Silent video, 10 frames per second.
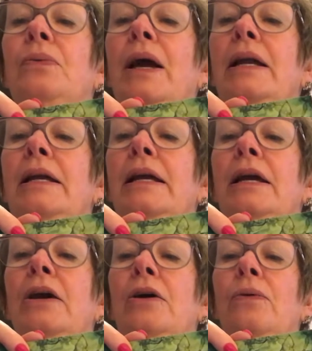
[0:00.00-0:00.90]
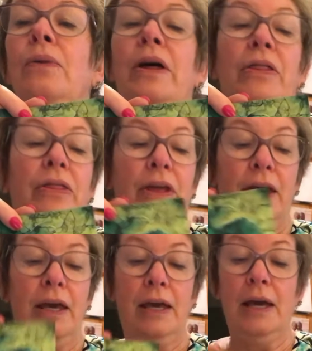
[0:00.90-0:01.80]
right here with
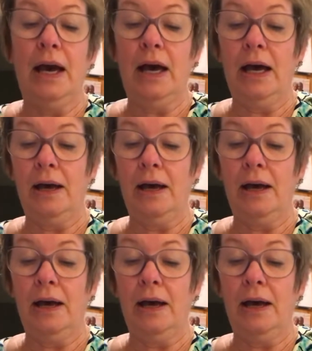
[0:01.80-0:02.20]
the